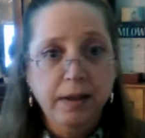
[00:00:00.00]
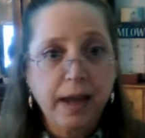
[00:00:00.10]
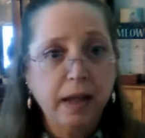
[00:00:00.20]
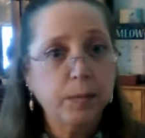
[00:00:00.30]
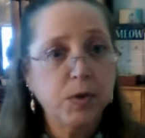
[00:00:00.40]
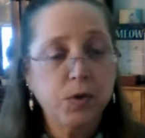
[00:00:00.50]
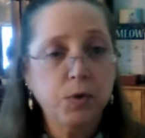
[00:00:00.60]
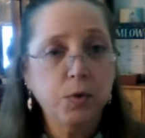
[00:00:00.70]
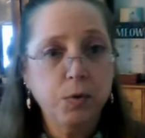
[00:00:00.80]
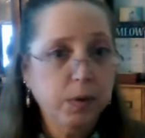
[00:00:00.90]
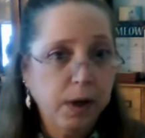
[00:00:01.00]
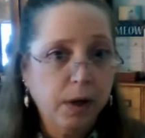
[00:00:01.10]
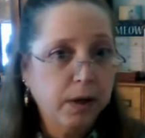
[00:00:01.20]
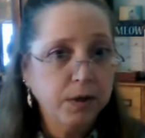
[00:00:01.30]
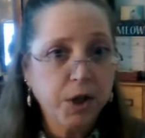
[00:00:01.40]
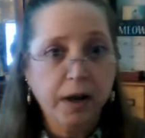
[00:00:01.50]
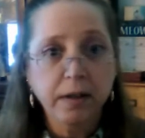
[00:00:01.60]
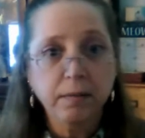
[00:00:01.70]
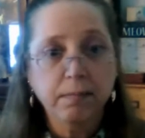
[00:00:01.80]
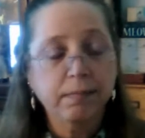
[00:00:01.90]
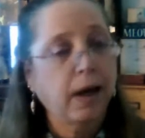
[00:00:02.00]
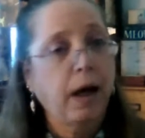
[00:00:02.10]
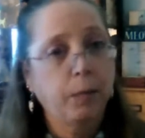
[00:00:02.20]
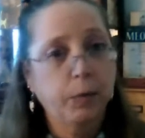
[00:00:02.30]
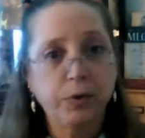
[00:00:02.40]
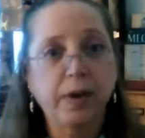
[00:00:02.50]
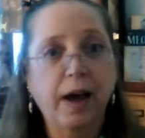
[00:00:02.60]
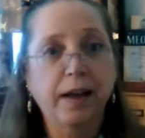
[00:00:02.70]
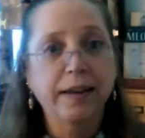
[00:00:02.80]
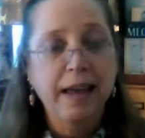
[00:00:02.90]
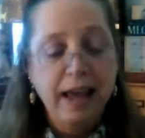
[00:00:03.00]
Kalamazoo, China, I will do that.